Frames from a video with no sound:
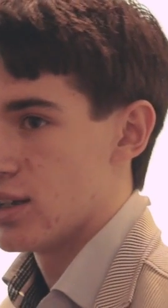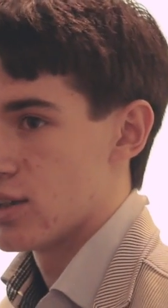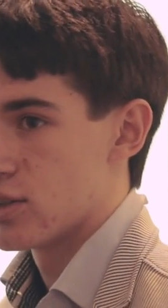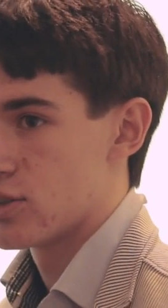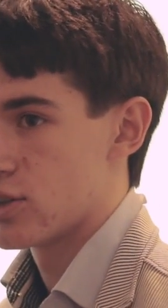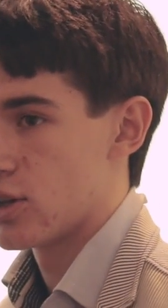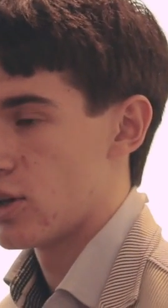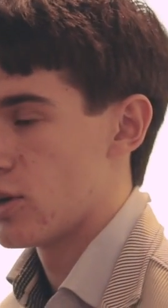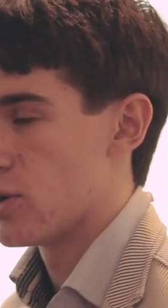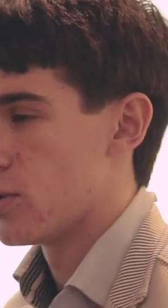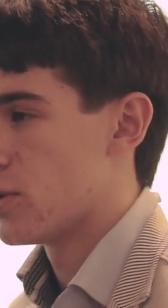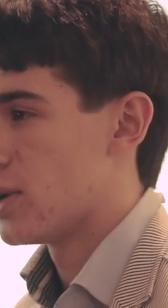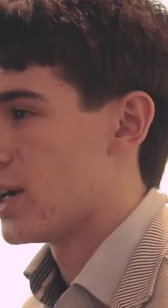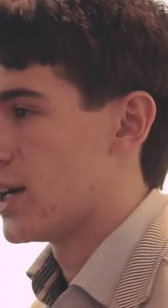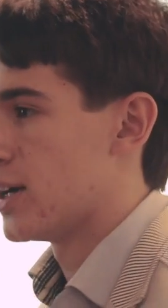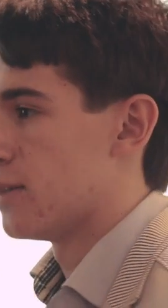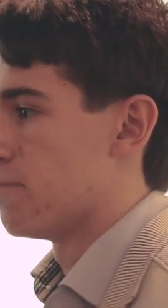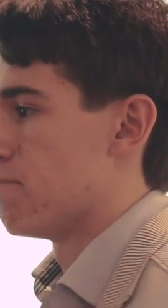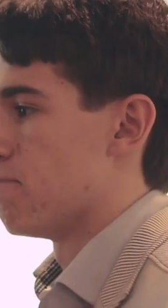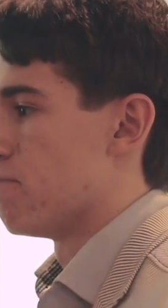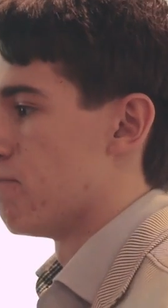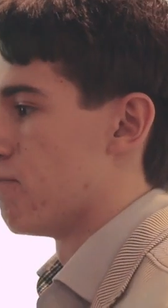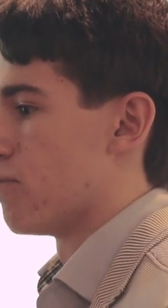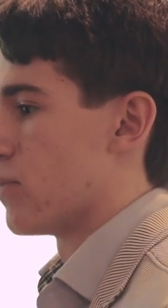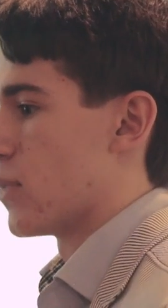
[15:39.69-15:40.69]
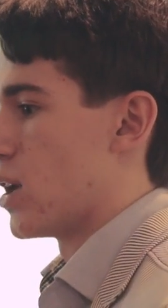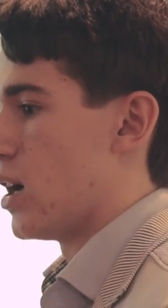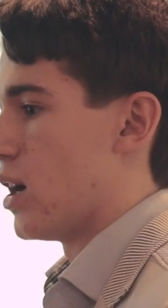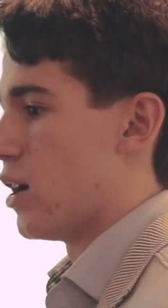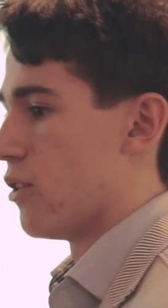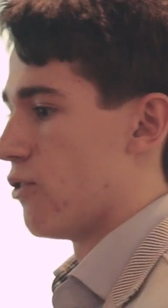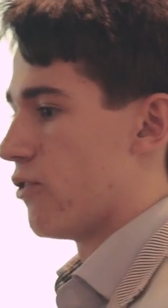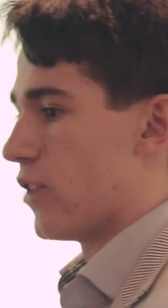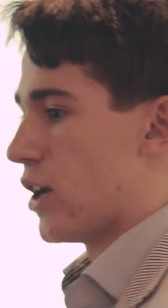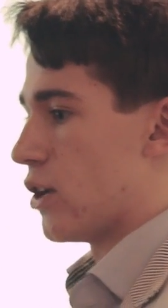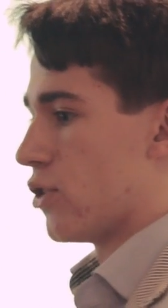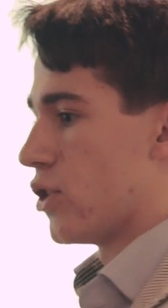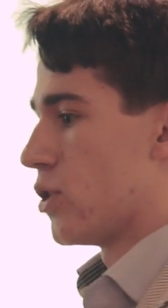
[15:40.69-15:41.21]
So
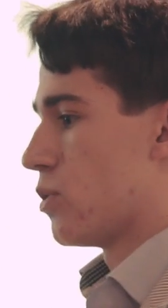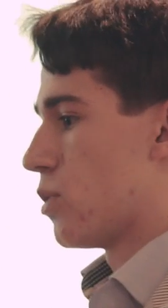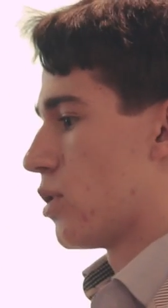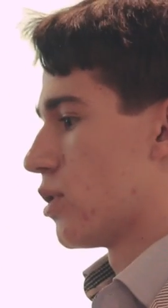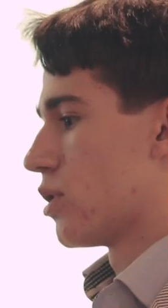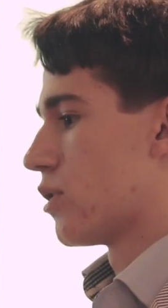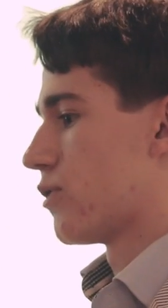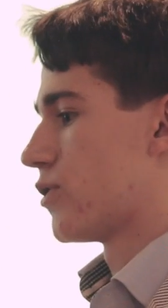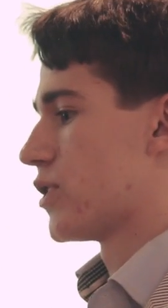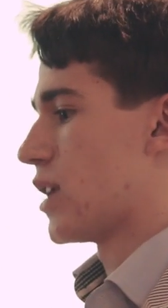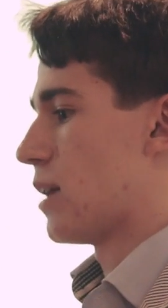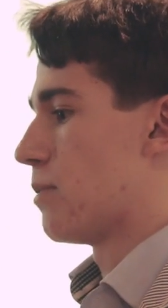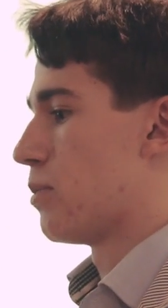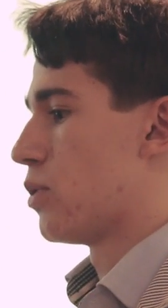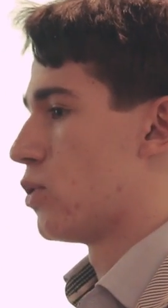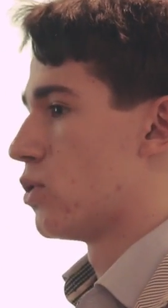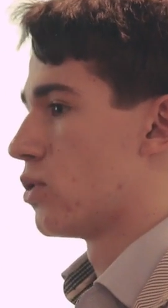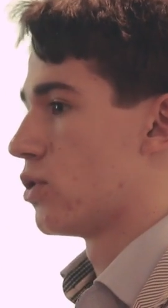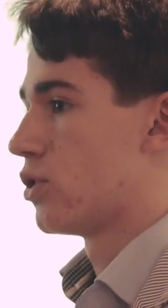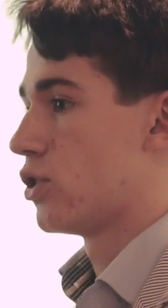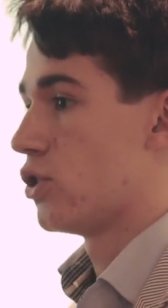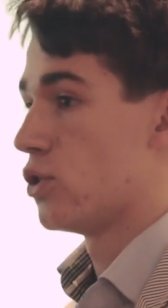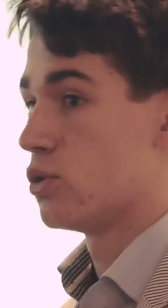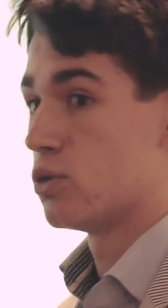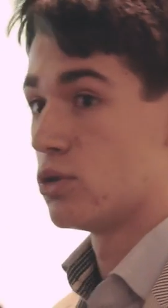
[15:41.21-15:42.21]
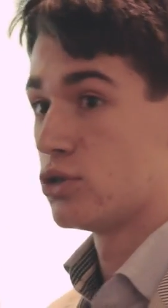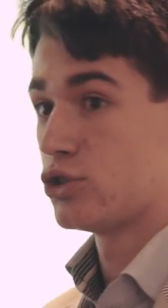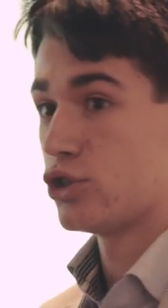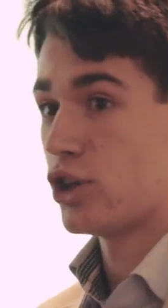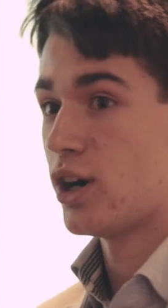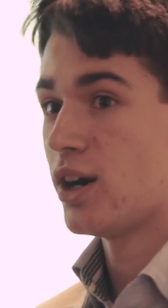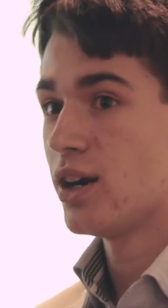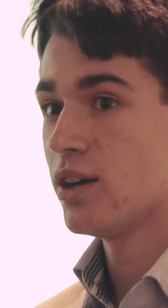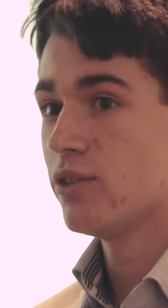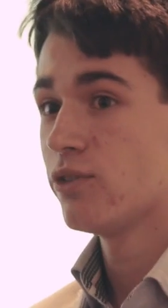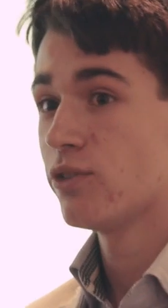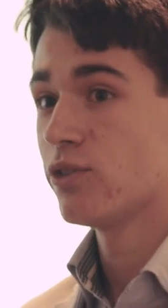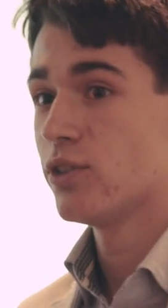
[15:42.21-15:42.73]
I found new ones, for example, Google
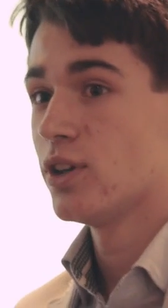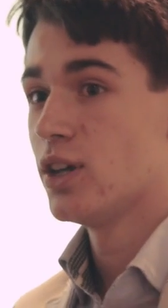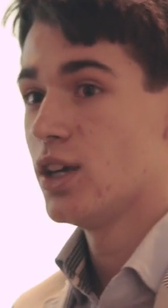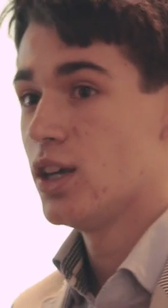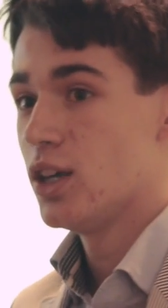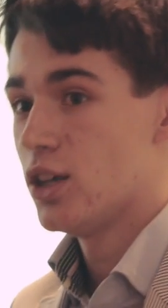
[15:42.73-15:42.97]
Drive.